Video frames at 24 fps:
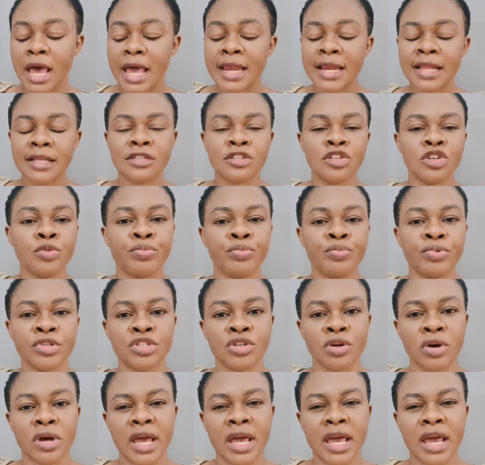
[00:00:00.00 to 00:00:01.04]
Anything you
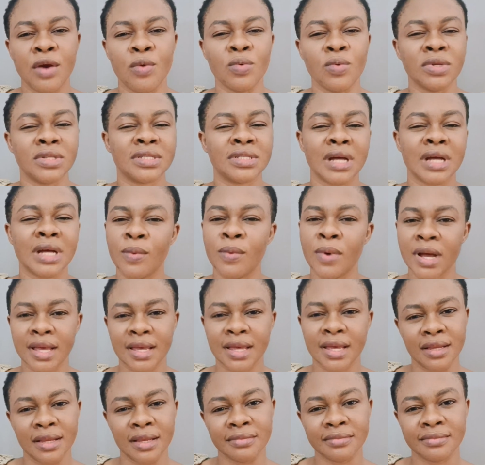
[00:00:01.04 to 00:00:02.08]
put your hand will start
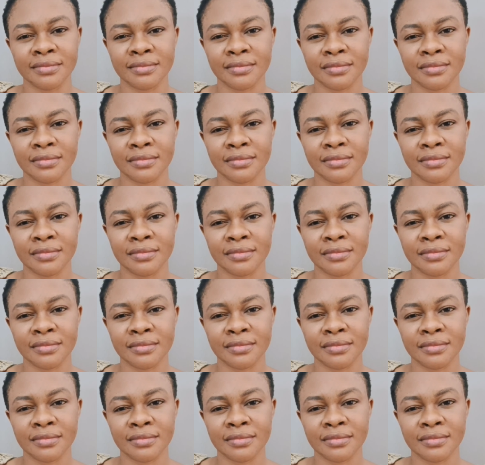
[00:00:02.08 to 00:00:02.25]
working.